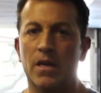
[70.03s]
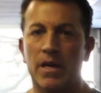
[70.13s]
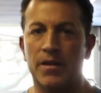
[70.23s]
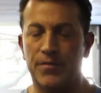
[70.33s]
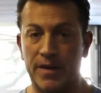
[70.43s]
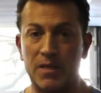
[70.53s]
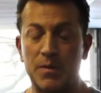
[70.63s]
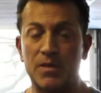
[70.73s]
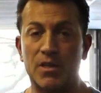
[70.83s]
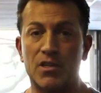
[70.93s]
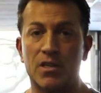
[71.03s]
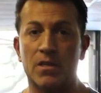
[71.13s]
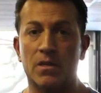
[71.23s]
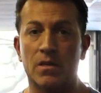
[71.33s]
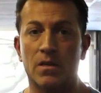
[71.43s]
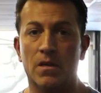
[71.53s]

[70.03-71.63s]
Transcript: in a fixed position.